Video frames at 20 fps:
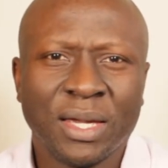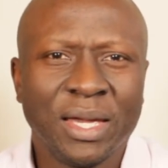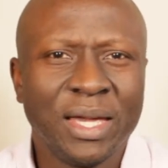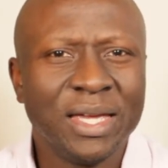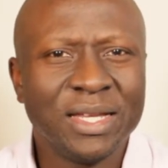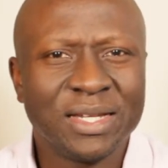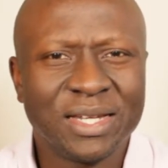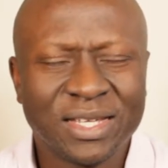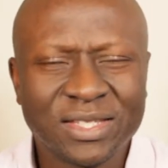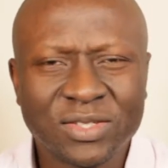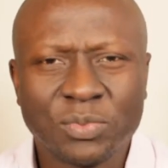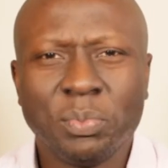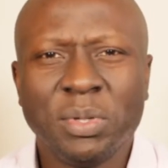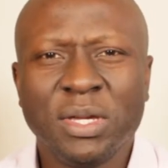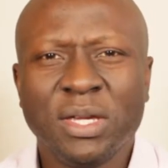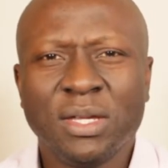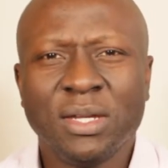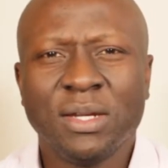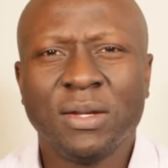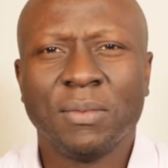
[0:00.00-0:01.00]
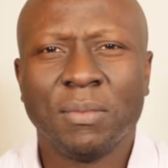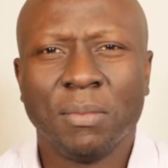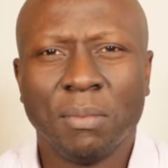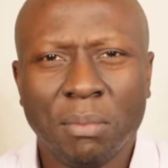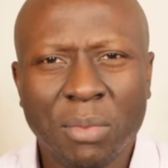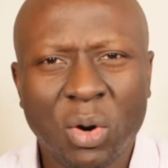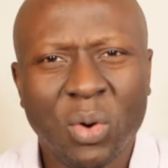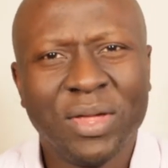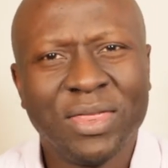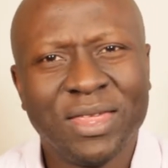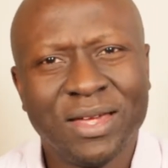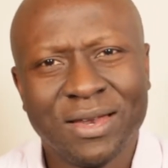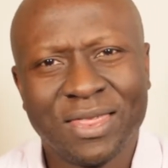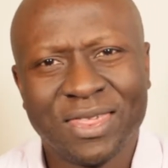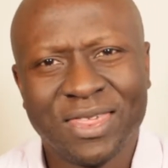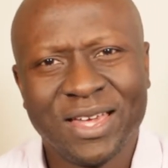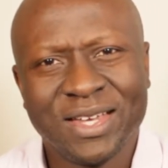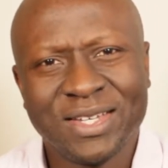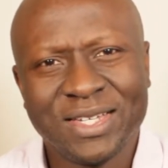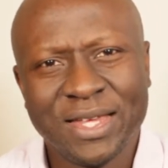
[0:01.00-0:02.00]
It has been more than
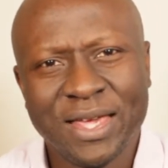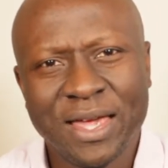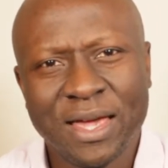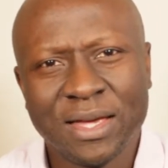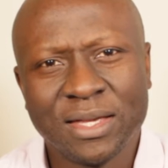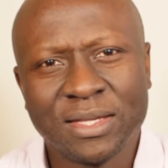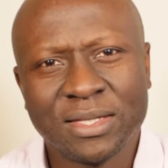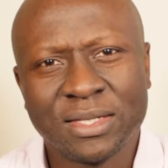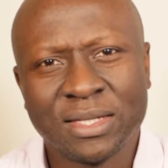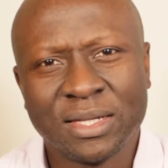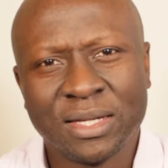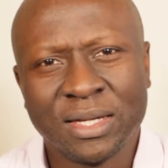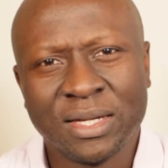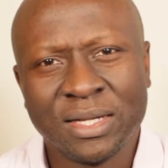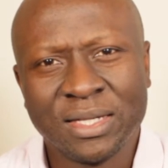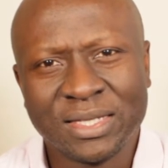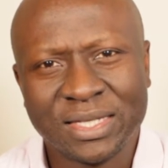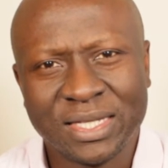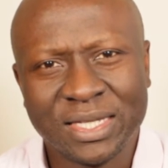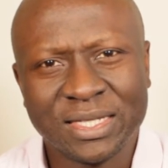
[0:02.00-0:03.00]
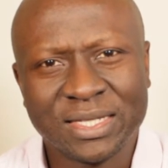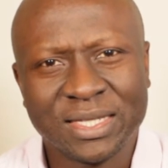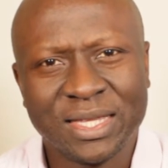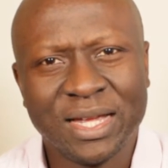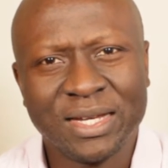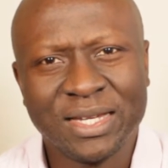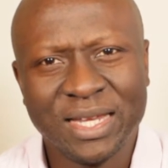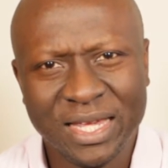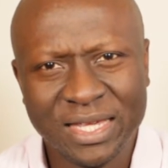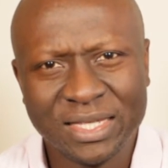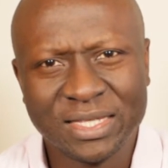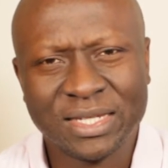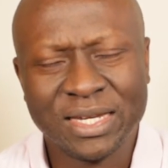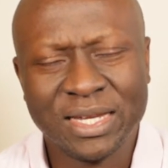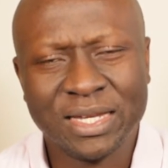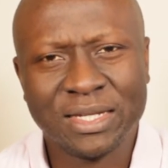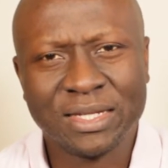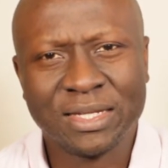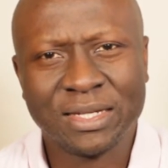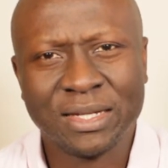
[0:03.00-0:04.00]
30 years since that
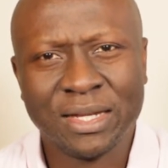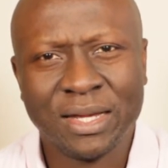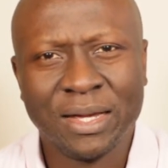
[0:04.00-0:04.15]
incident,